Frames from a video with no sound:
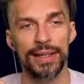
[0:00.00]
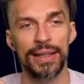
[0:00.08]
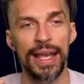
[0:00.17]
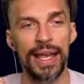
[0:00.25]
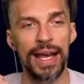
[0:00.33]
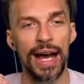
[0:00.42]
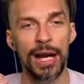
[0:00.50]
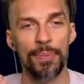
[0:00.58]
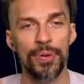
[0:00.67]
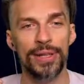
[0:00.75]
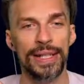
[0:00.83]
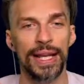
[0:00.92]
They are
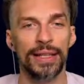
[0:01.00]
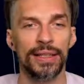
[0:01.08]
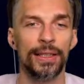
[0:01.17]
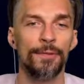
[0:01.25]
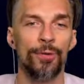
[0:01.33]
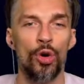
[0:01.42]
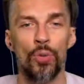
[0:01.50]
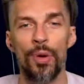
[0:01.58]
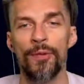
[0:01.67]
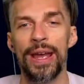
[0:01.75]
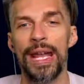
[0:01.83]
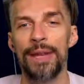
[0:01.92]
presented in form
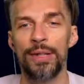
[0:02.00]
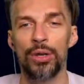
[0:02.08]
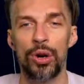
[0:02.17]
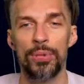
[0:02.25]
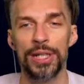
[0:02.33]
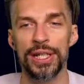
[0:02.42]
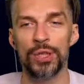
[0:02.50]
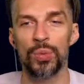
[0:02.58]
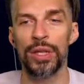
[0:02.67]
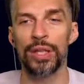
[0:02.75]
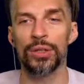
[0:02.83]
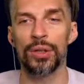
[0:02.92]
of NFT objects
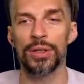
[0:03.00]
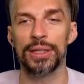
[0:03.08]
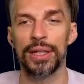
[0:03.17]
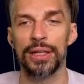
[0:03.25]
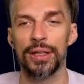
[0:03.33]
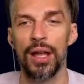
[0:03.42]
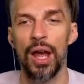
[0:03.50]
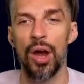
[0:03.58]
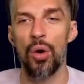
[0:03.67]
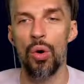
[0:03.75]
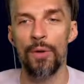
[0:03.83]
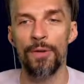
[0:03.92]
with a total
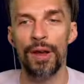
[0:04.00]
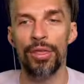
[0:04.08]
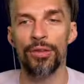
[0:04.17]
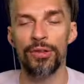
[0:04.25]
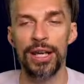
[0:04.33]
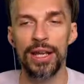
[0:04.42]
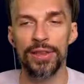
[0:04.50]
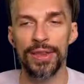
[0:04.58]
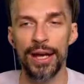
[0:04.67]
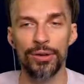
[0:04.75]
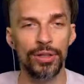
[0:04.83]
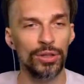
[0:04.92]
of
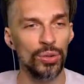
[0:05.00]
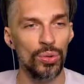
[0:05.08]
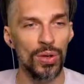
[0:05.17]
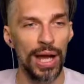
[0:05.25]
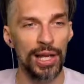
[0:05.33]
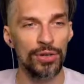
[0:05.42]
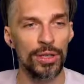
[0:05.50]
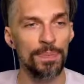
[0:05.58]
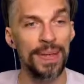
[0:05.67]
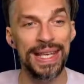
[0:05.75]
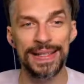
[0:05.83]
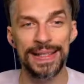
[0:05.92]
3,200
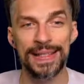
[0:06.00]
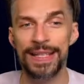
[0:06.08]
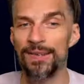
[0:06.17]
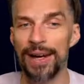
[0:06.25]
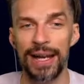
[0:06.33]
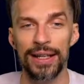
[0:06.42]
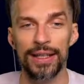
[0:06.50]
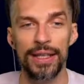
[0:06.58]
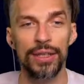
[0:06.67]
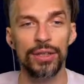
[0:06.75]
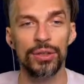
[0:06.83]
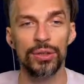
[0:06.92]
pieces divided
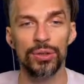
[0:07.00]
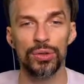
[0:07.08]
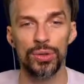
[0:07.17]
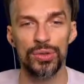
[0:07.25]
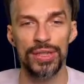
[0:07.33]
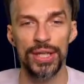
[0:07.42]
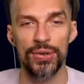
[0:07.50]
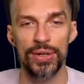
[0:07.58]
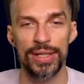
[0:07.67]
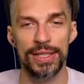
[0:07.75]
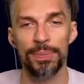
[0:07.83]
into two series.